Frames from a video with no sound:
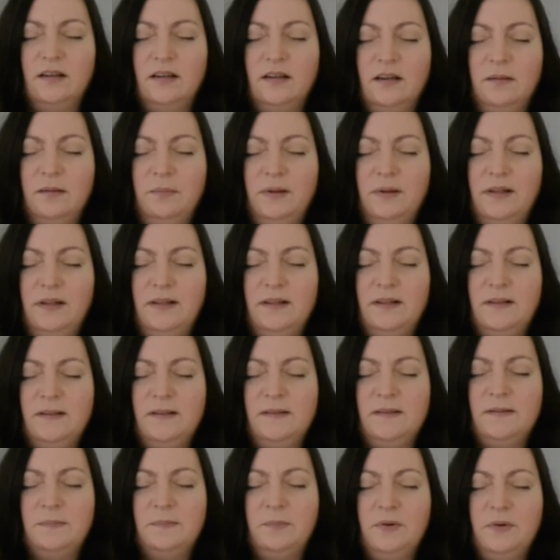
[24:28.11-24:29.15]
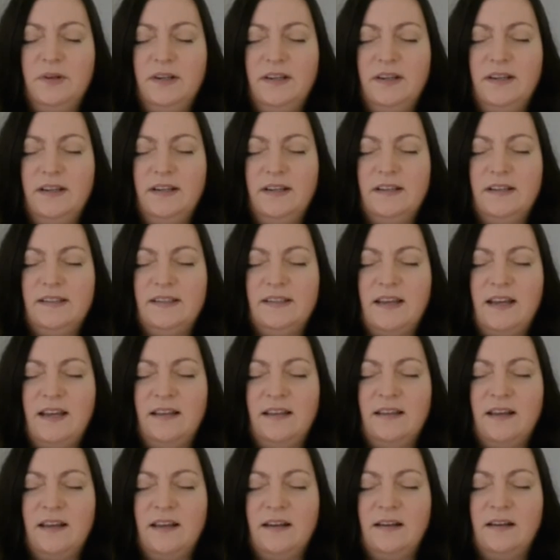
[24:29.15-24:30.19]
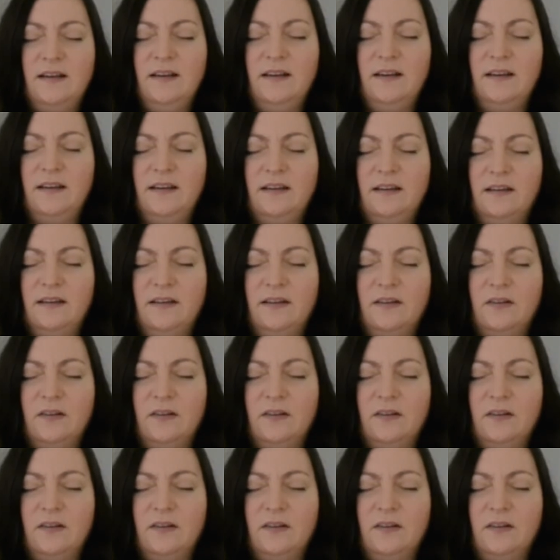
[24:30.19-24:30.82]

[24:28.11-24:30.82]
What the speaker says: it builds, but it's saying that like,